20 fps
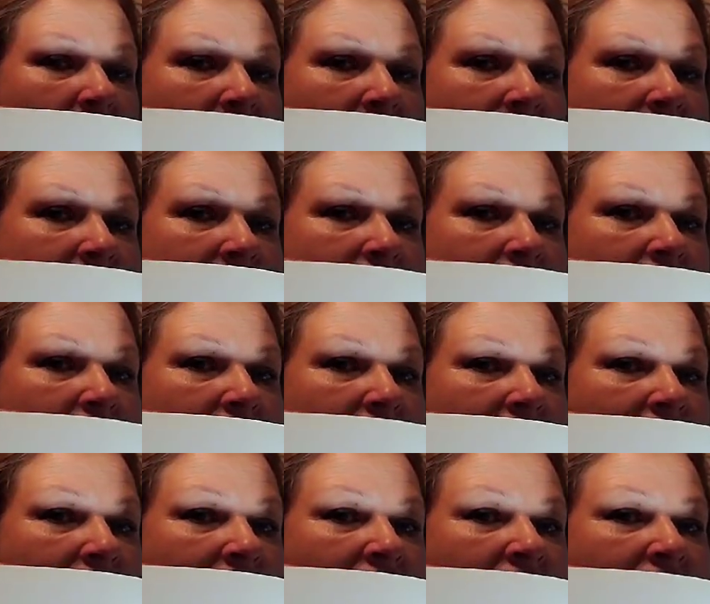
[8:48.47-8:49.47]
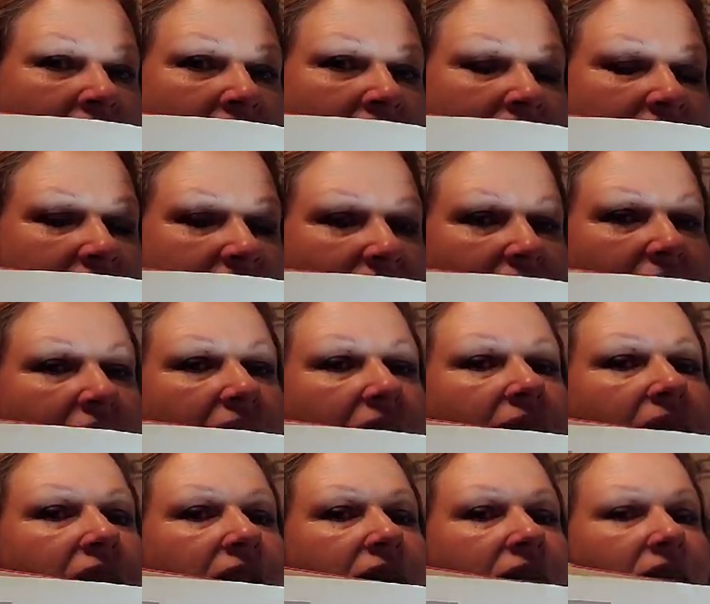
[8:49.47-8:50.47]
and so they create
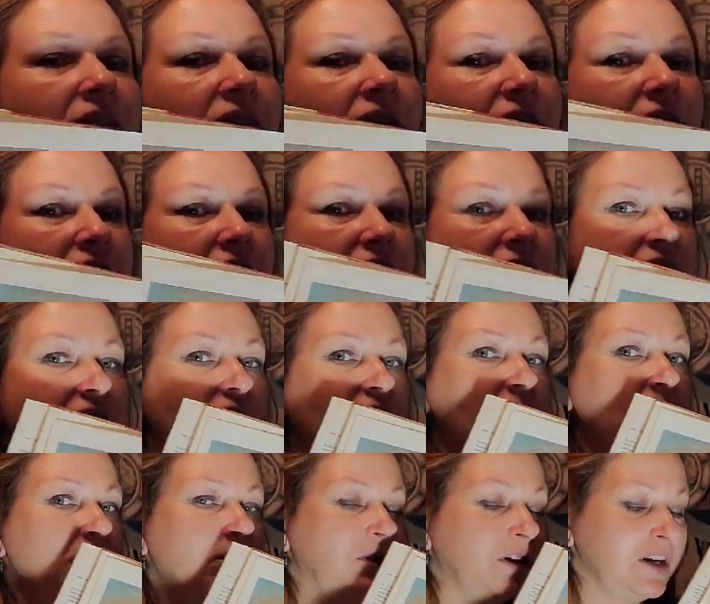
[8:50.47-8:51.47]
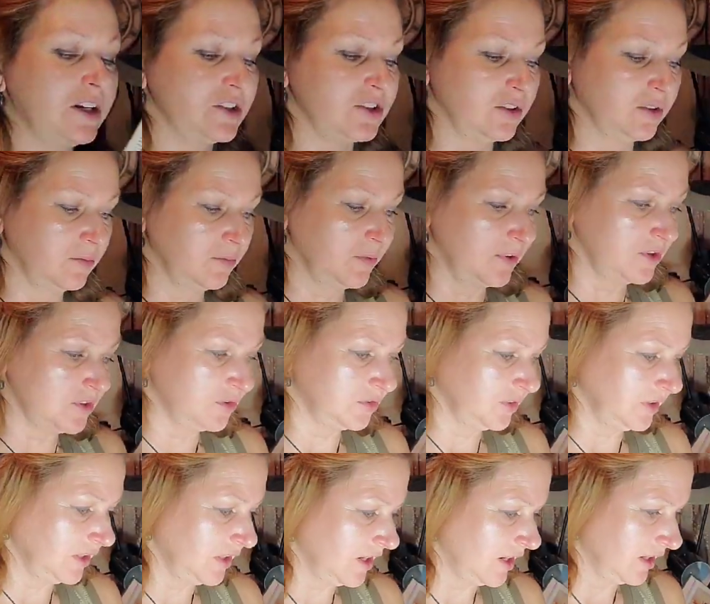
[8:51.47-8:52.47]
that collaboration
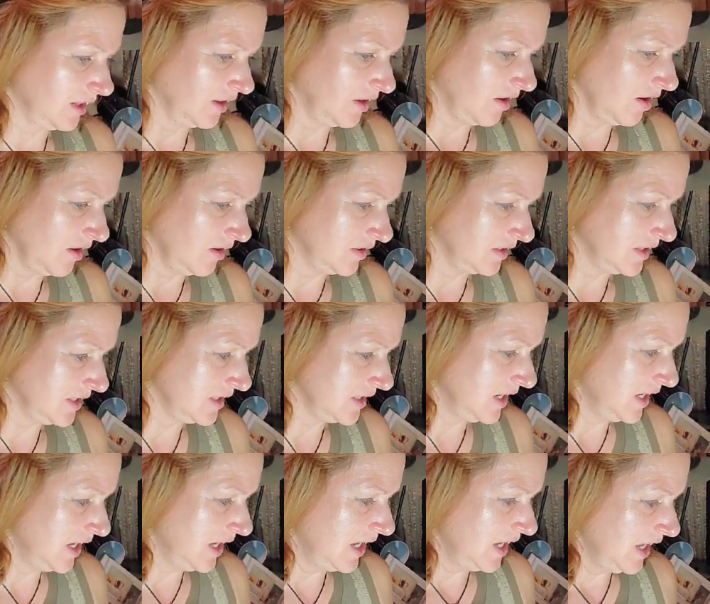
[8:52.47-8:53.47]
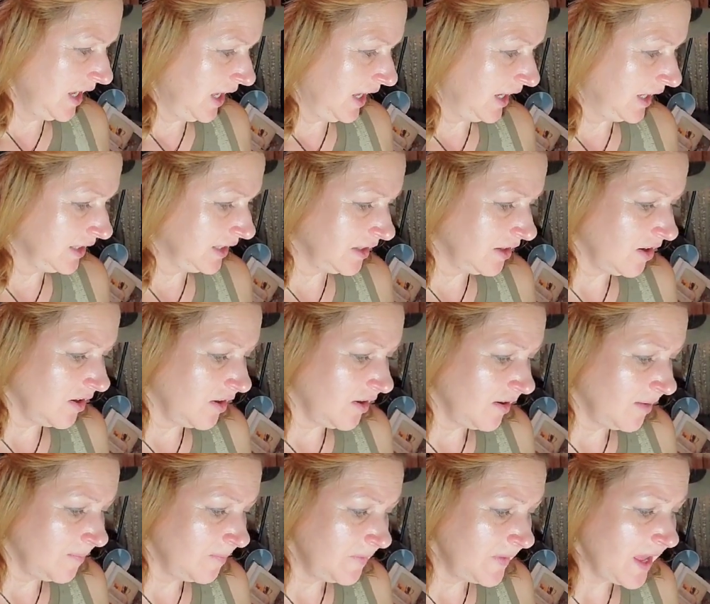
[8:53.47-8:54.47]
between that colors. And
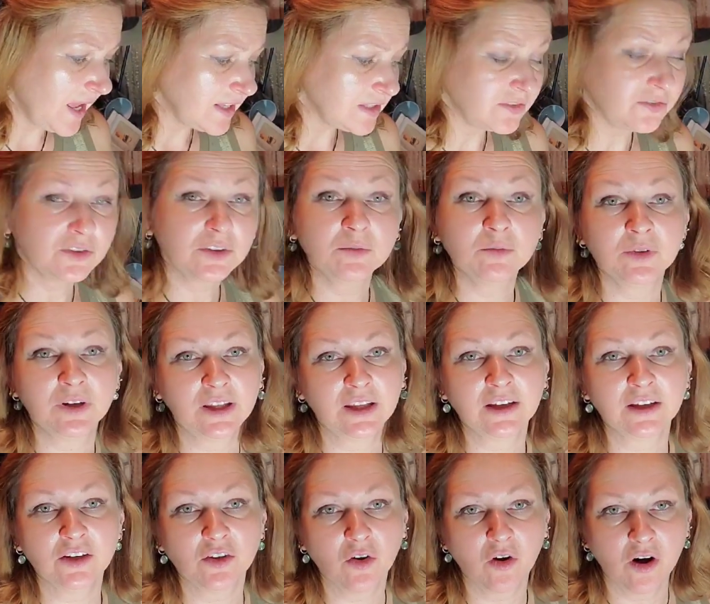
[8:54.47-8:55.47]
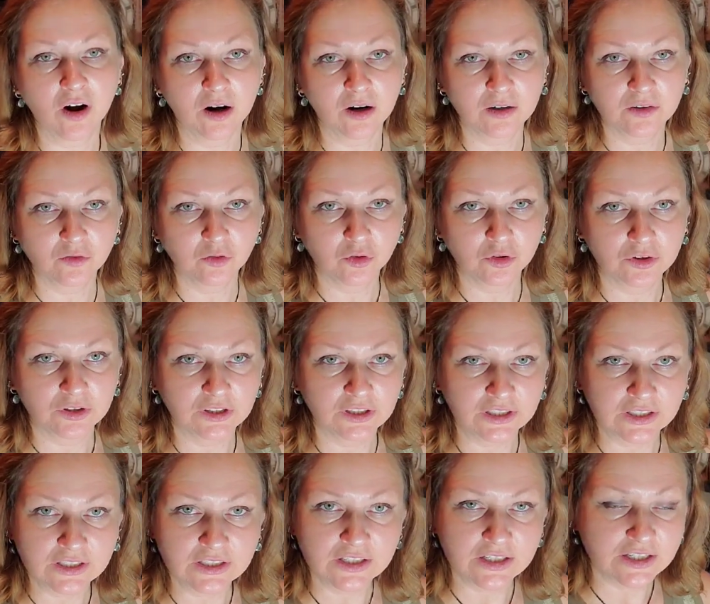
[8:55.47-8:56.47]
that's what makes your artwork
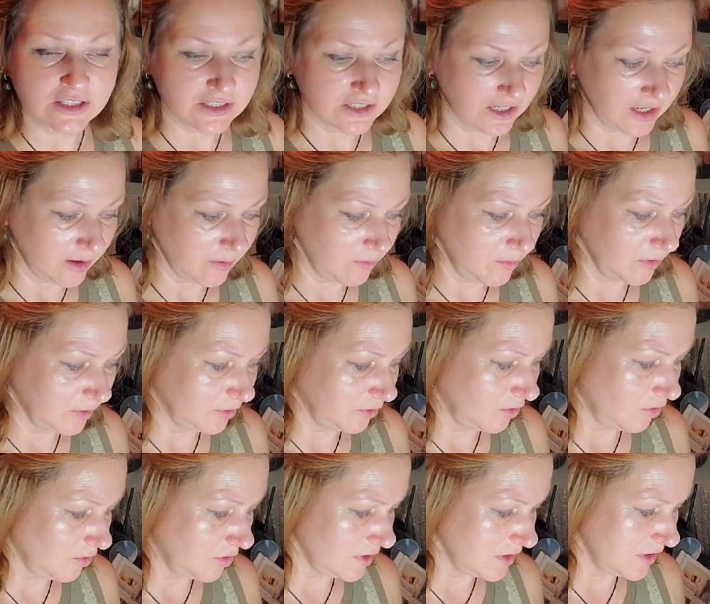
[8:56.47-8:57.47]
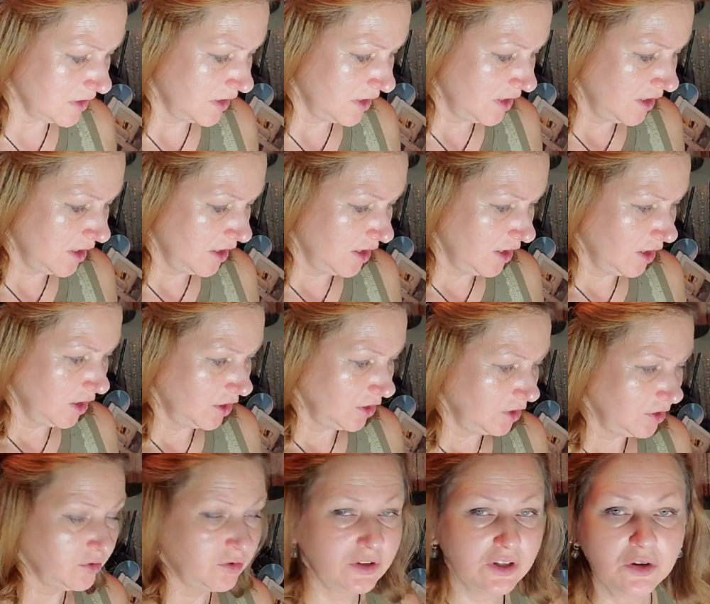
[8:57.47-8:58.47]
interesting, because
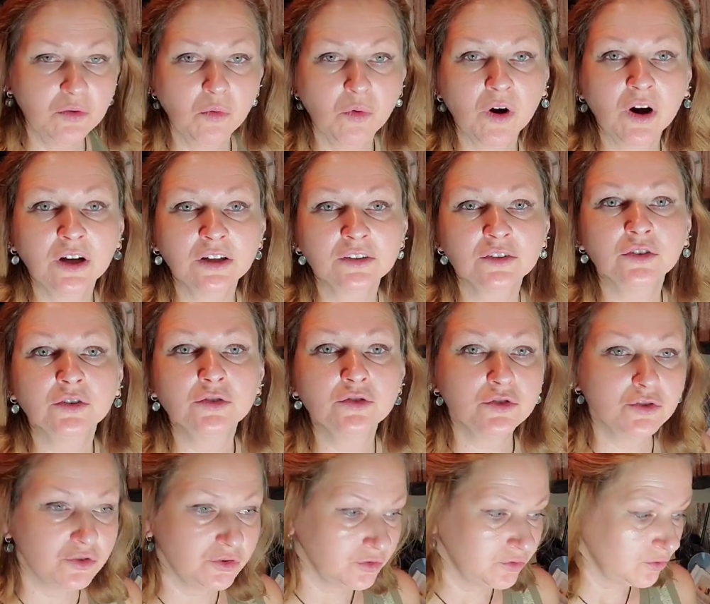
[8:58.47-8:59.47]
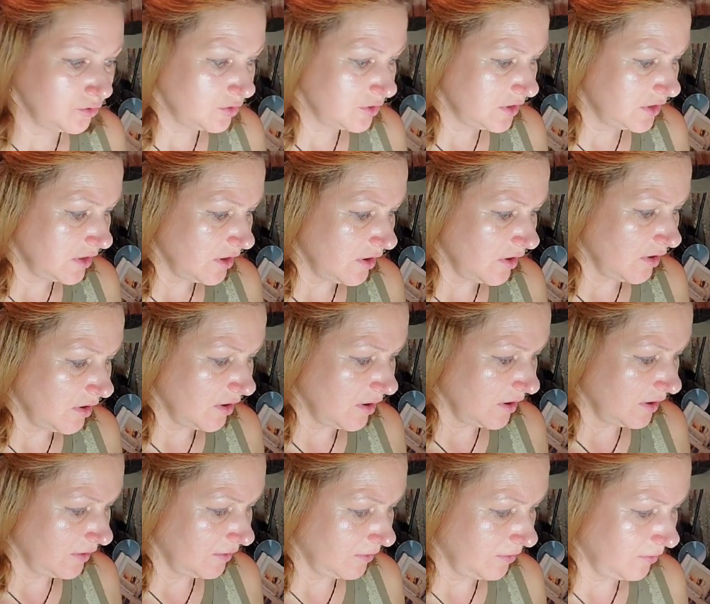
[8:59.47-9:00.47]
you're the one who choose
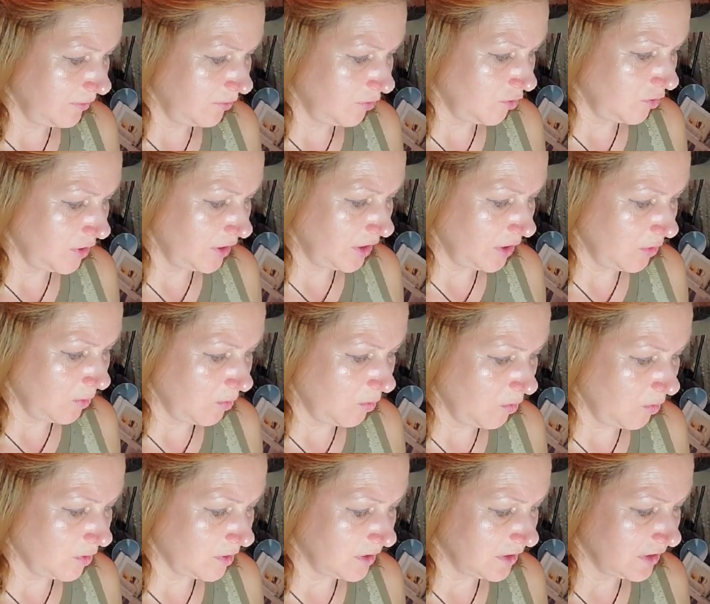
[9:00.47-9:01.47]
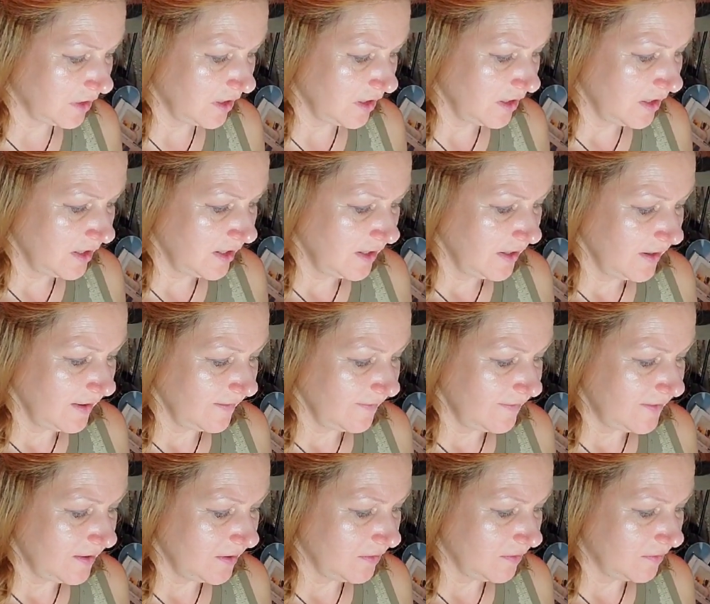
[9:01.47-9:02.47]
for your work
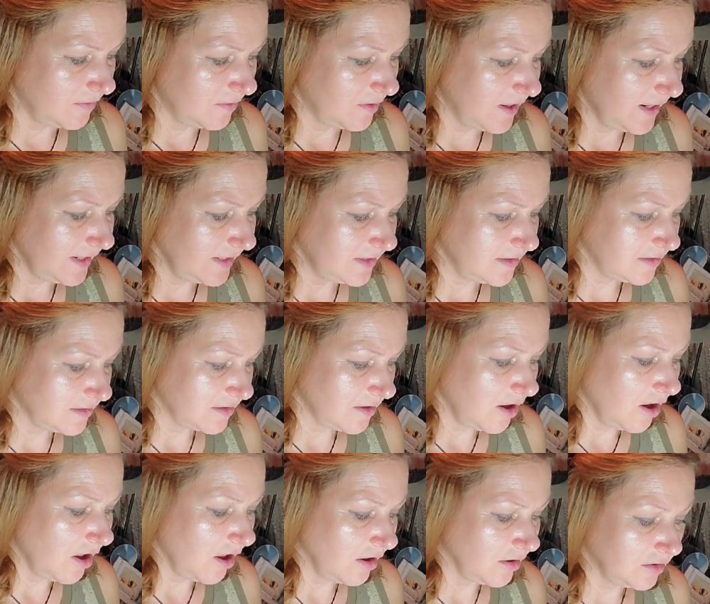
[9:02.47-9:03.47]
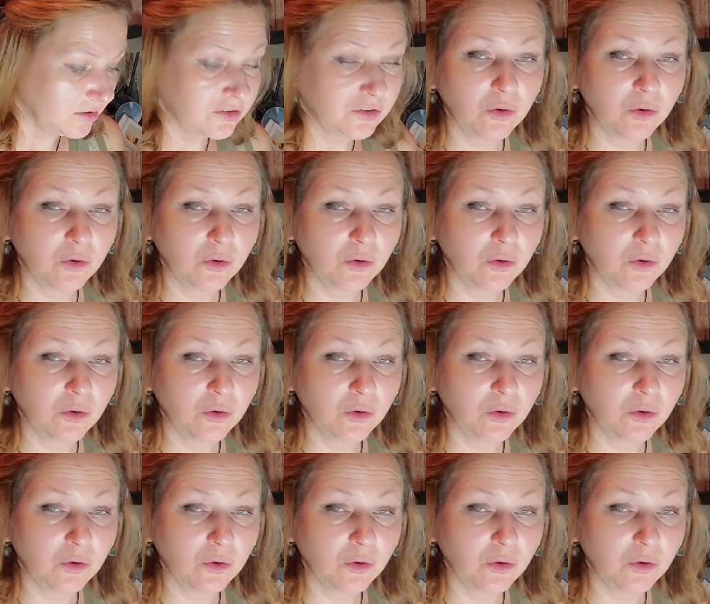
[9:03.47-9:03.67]
the right color